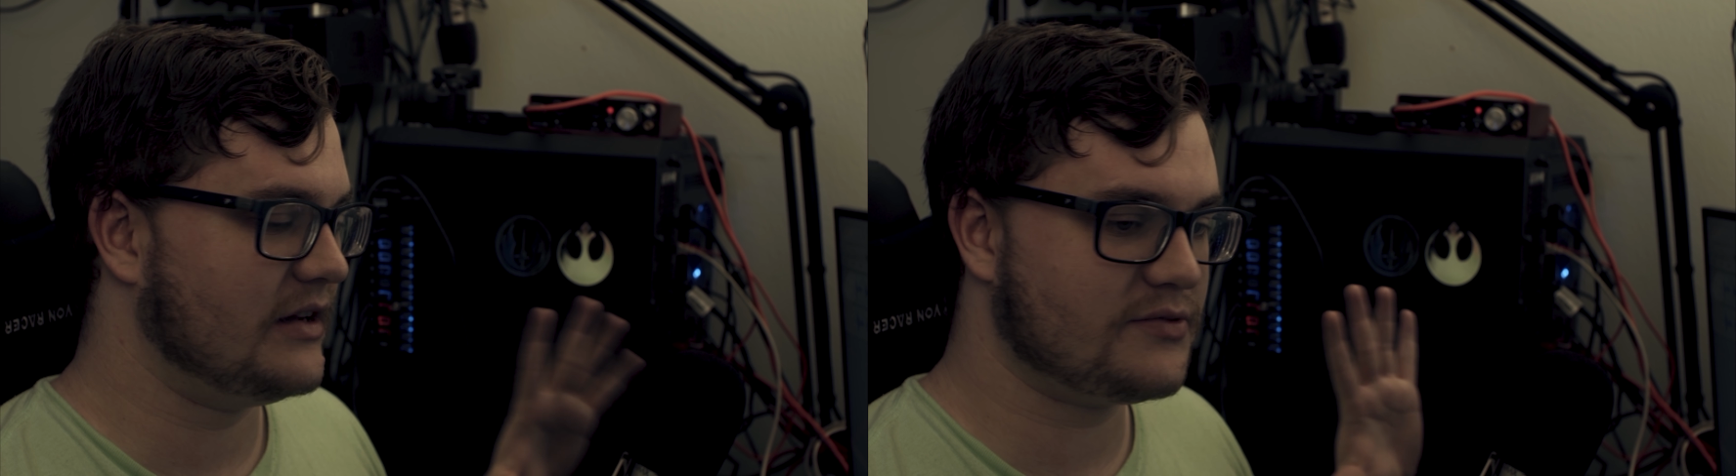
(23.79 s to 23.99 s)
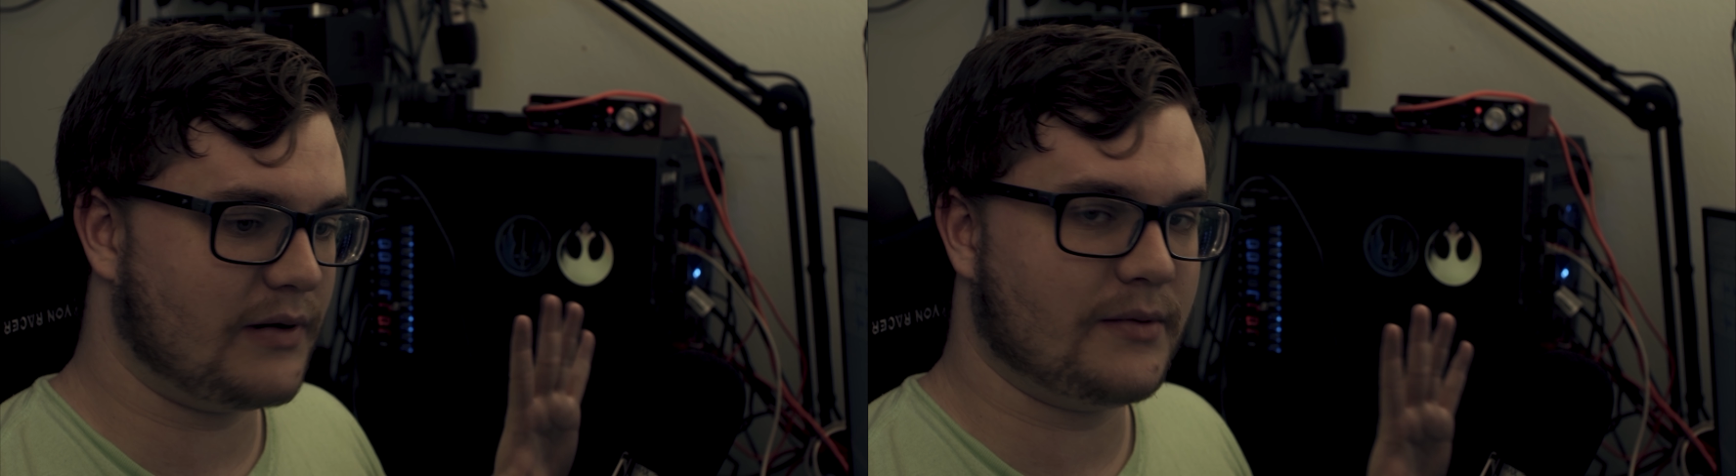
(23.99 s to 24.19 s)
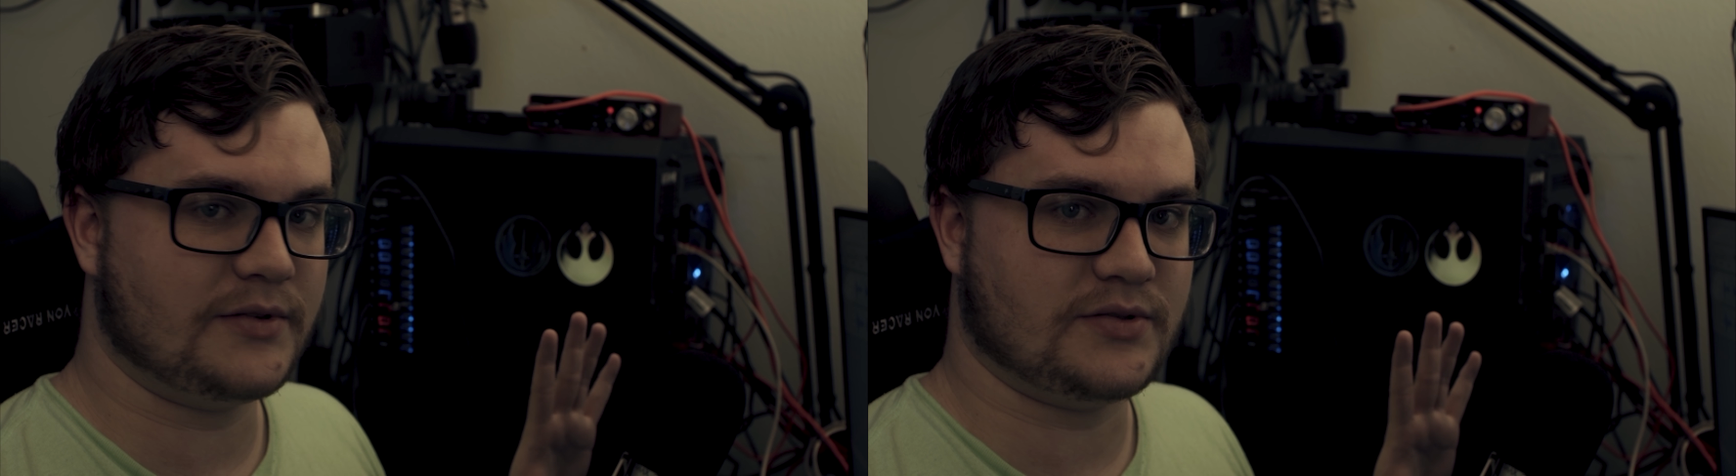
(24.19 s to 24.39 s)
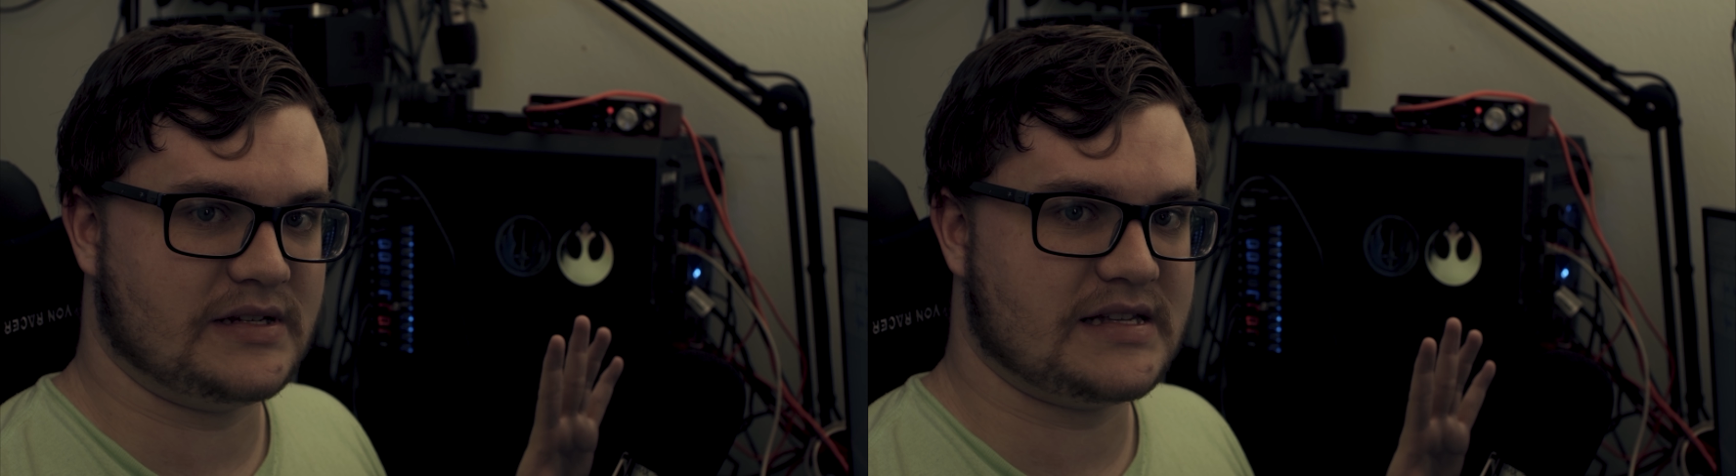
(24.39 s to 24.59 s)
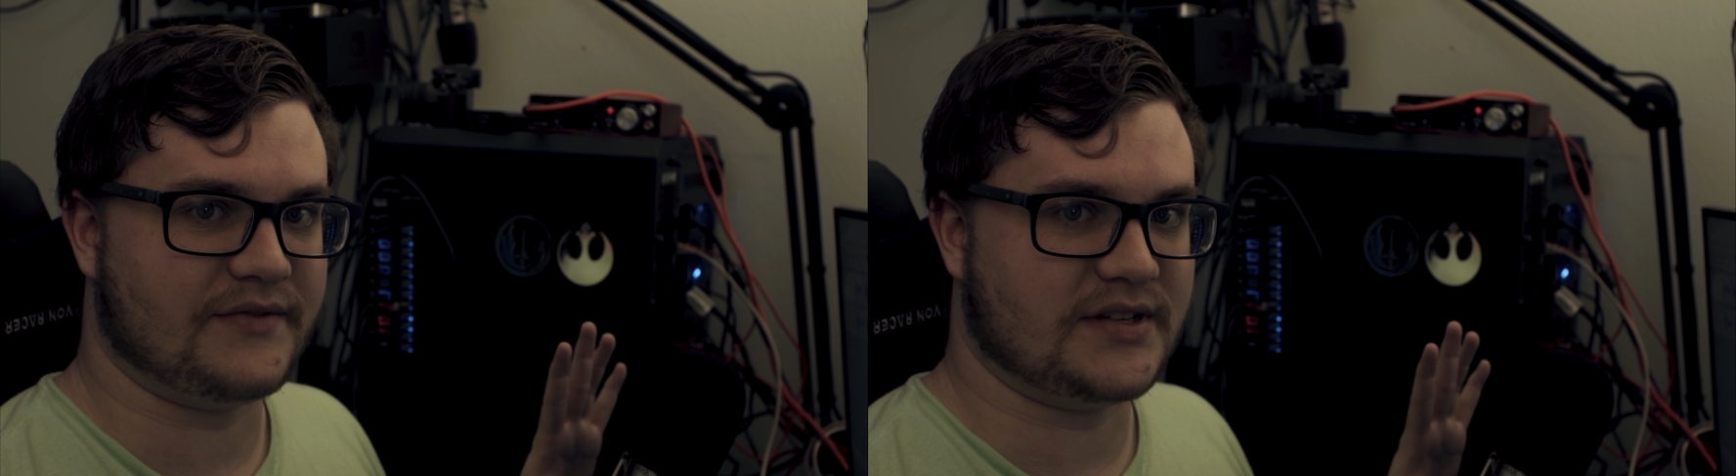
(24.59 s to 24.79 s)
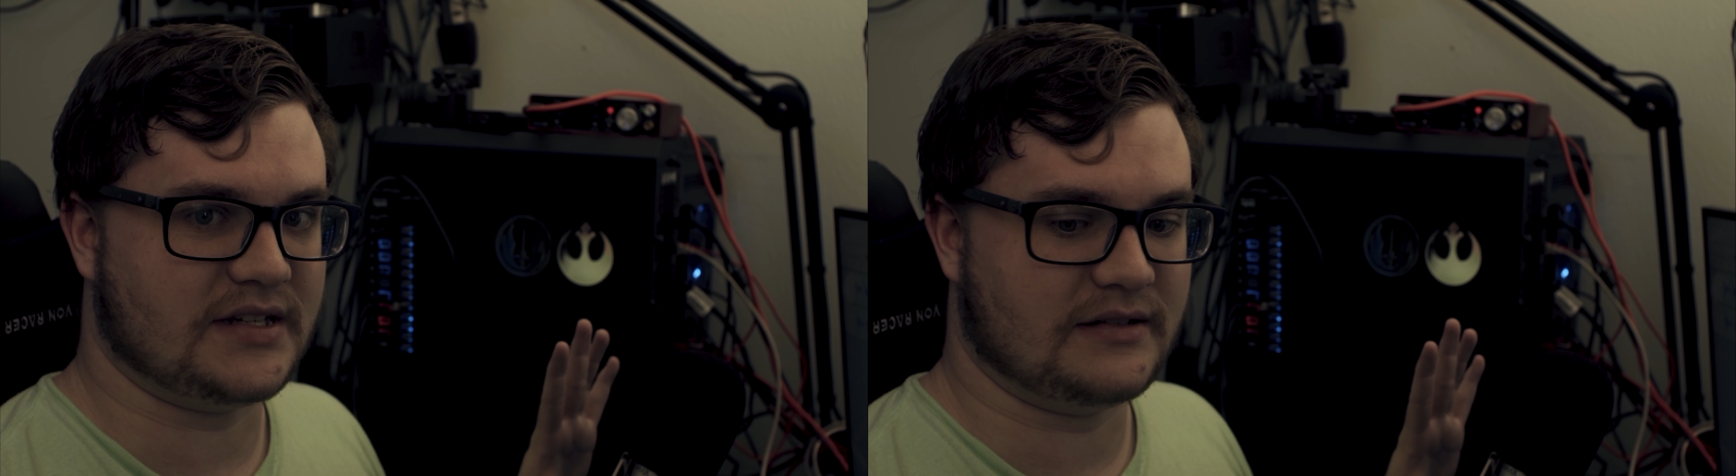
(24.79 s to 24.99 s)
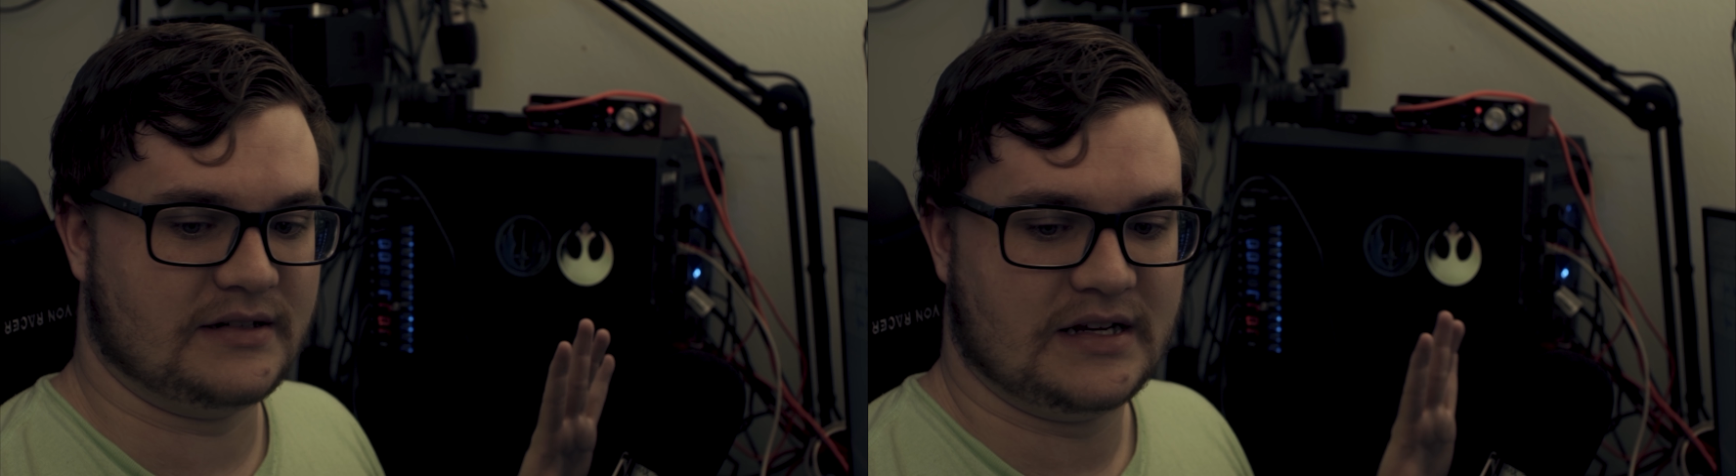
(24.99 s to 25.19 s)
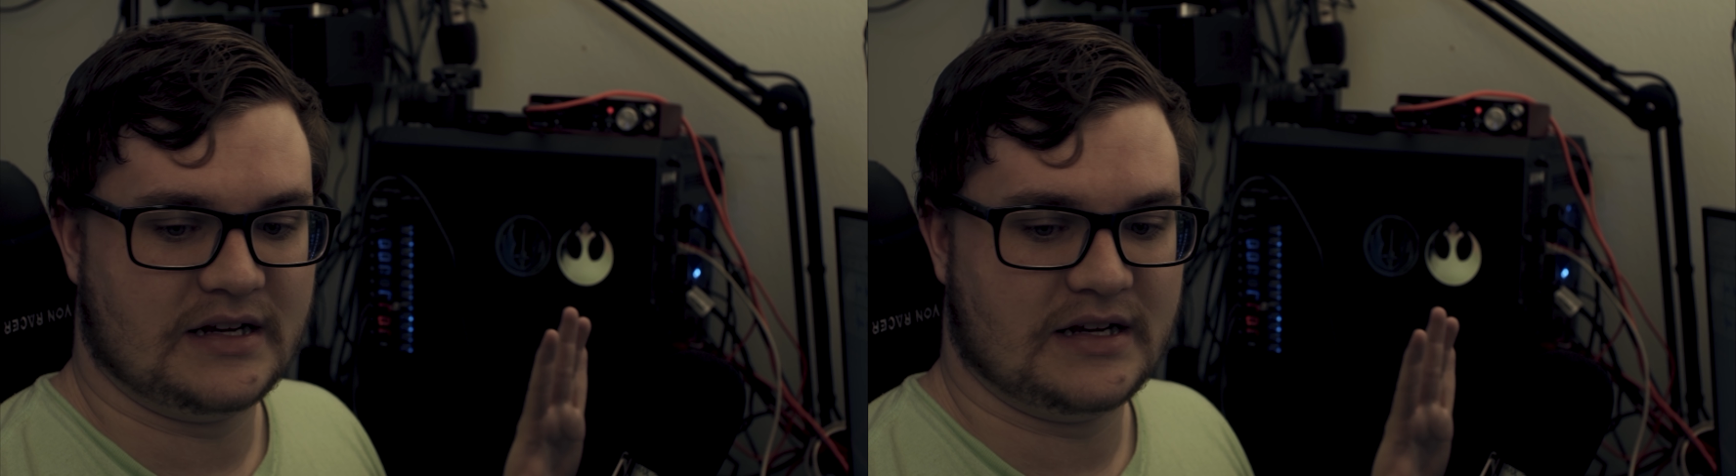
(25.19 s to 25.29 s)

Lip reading: It was probably 2017.